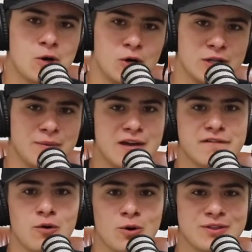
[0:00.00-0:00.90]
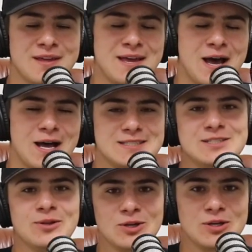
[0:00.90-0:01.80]
Carly ran 4th.
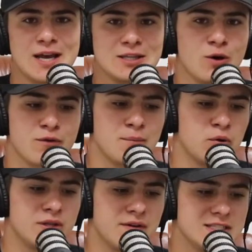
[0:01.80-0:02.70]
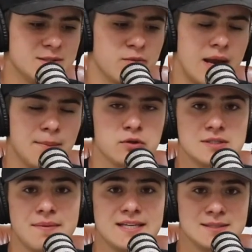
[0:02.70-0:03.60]
Still a good night though for both of us, and we were able
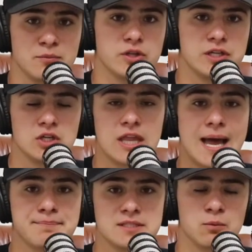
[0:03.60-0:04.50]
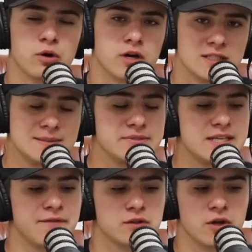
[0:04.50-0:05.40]
to make some really good laps and work on some
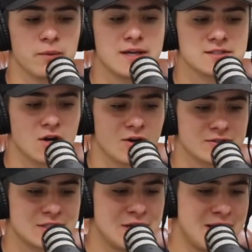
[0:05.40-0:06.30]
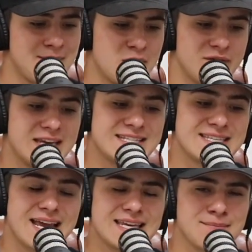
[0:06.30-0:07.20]
stuff with our race cars. Moving
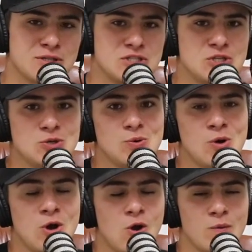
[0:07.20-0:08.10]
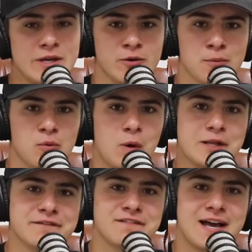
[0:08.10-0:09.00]
into night number 2, we group
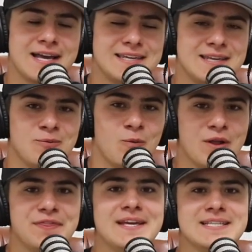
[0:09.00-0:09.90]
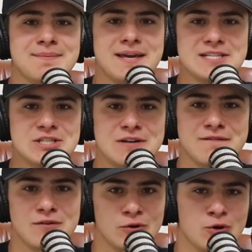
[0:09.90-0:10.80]
qualified, and one thing to mention
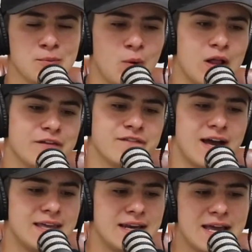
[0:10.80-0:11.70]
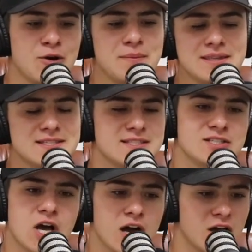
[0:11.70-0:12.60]
for group qualifying, and I don't mean this to
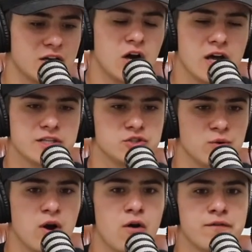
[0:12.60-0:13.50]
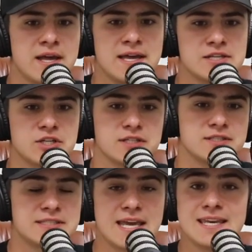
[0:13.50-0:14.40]
dog on Cottage Grove, just
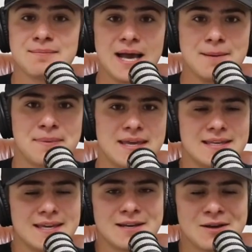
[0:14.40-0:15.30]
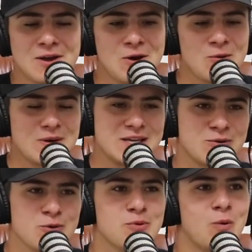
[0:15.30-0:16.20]
stating my opinion, we
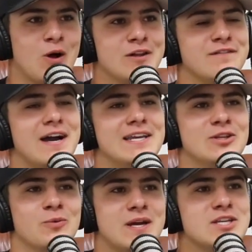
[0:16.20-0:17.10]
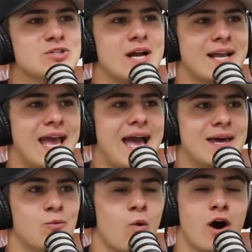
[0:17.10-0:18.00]
group qualified and the racetrack
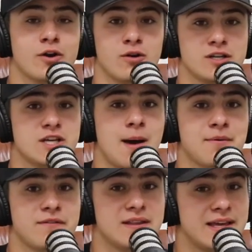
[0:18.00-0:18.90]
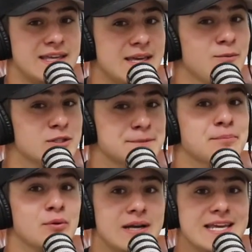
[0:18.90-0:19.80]
had water on top of it. Like, it was
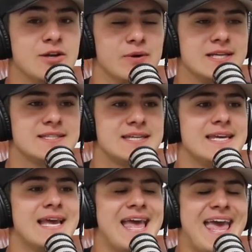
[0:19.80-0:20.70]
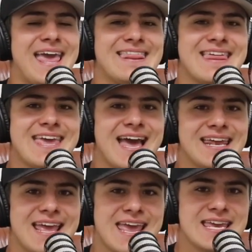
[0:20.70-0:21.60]
pretty greasy, and they
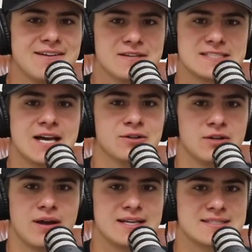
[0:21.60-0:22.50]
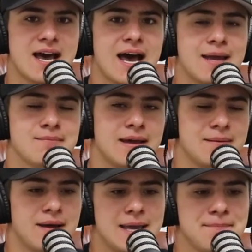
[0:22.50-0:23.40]
had 8 of us out there at a time.
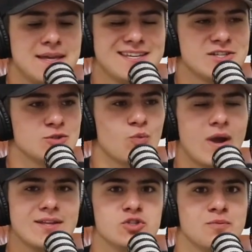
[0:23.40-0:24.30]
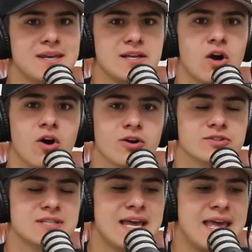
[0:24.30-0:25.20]
In my opinion, just way too many cars.